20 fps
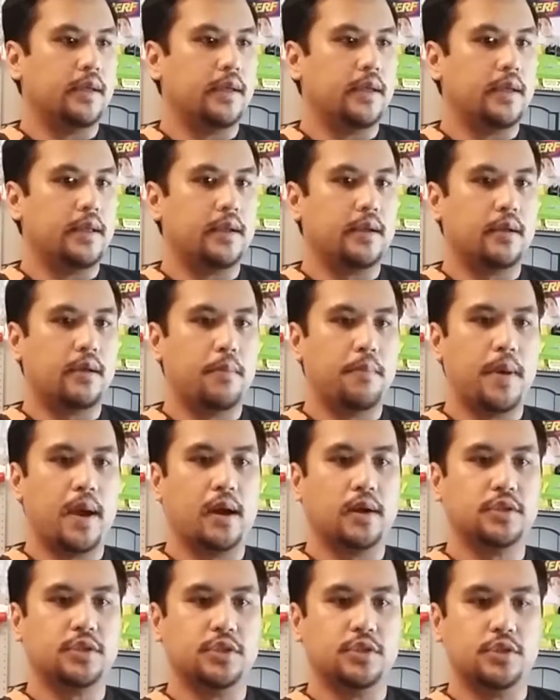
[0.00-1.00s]
in
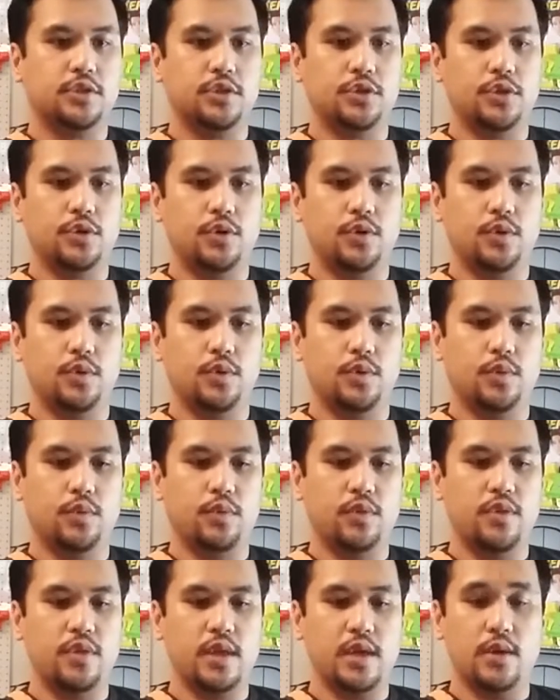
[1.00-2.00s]
comparison
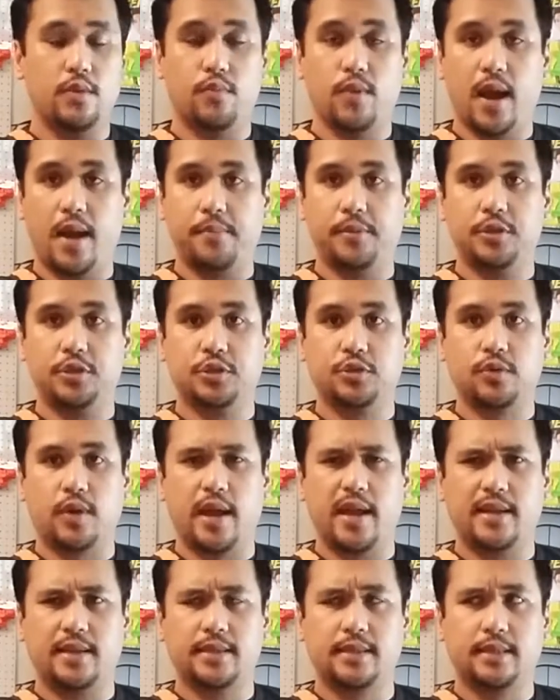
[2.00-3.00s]
to the Rapid
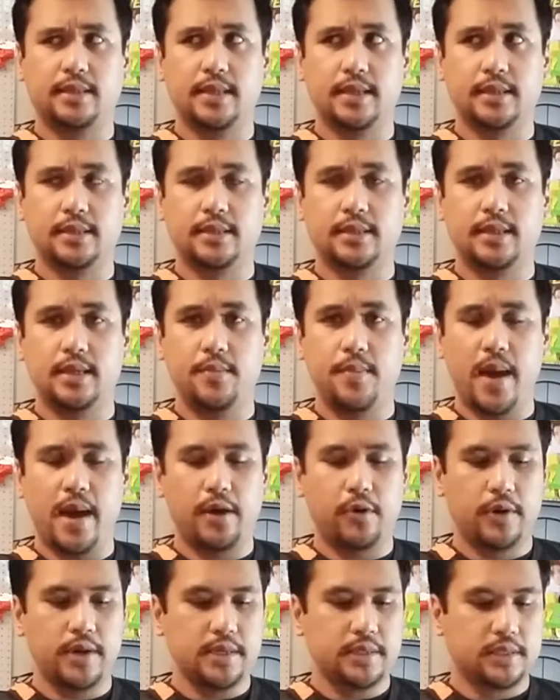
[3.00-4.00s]
Strike 6C
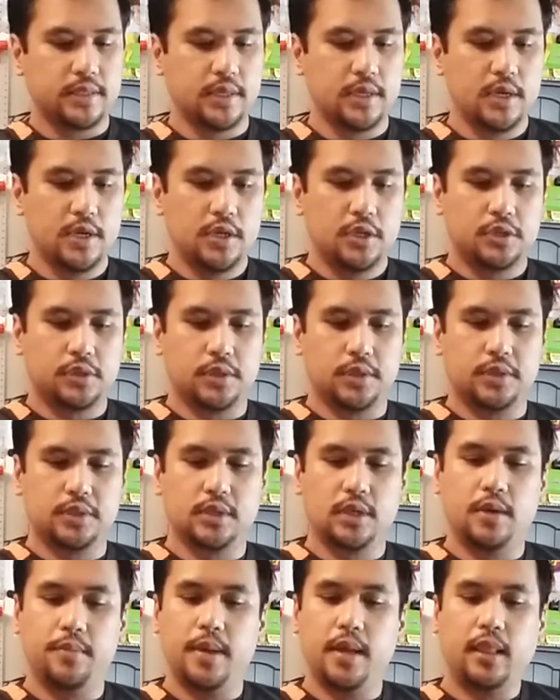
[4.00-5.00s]
batteries. So this is
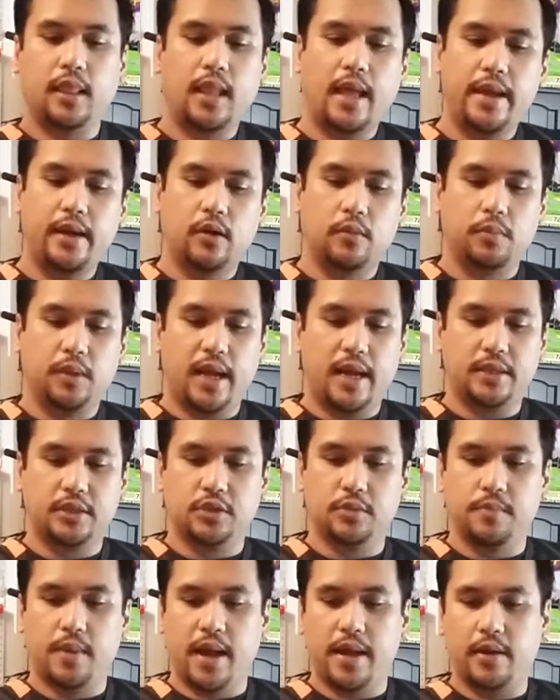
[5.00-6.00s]
going to be a lighter
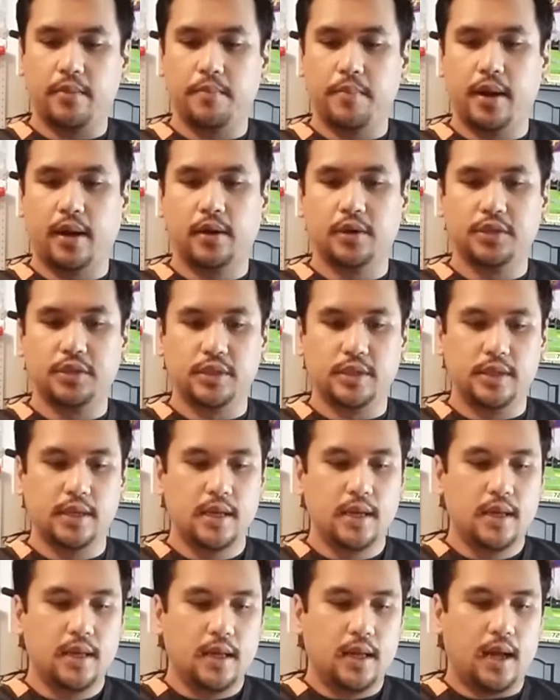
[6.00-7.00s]
blaster by comparison.
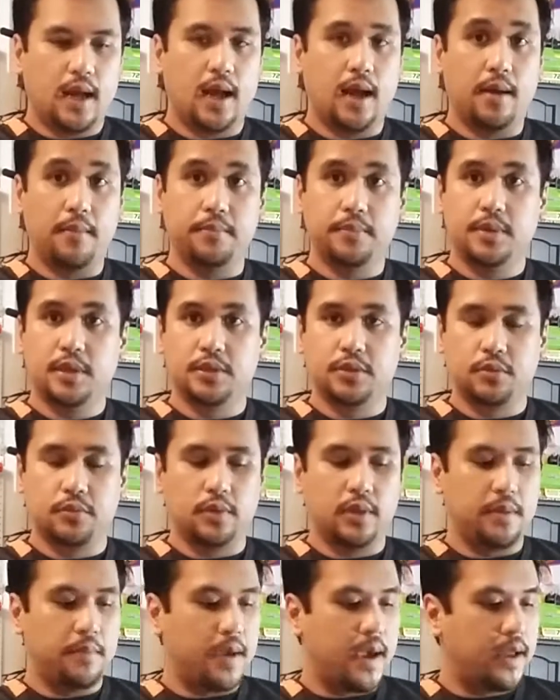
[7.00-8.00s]
Doesn't
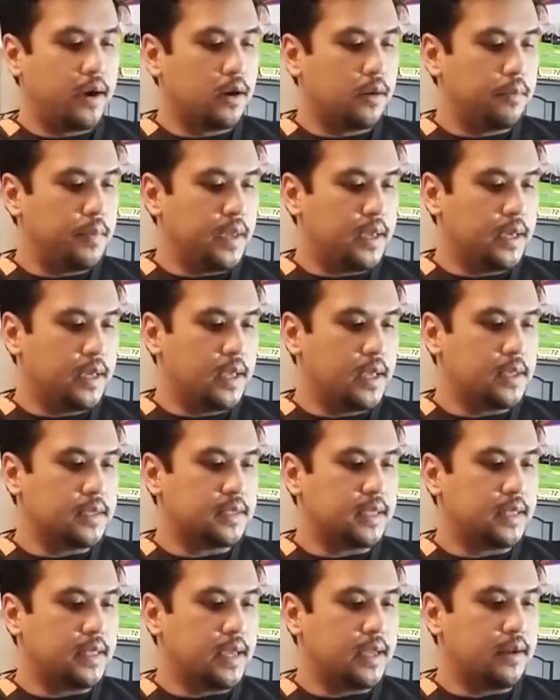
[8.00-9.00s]
really matter,
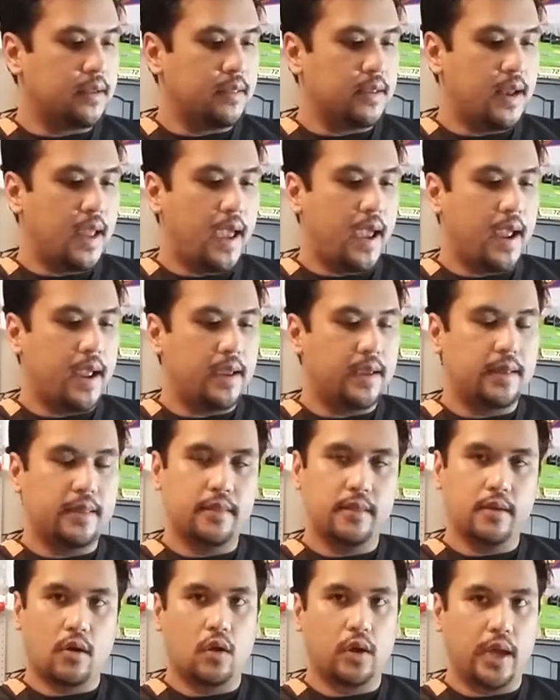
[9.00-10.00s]
because at the end of the day
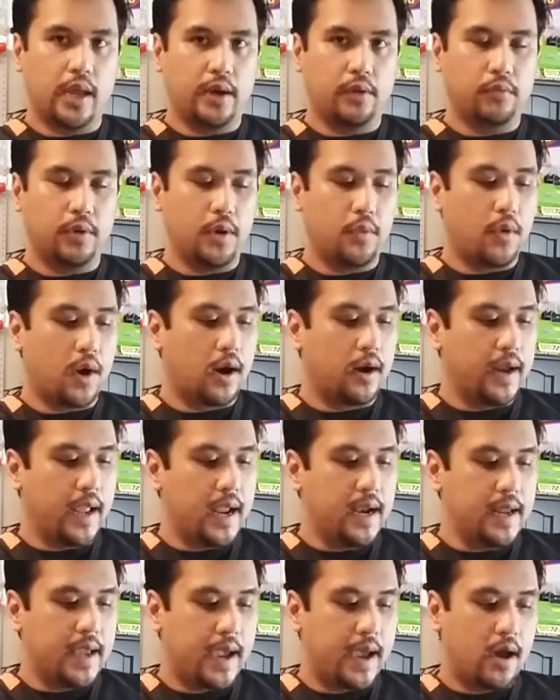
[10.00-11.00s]
they're all getting rewired
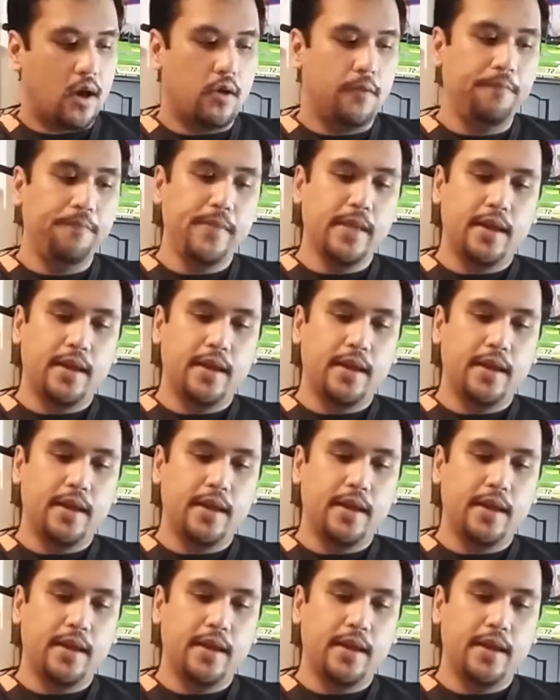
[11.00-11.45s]
anyhow,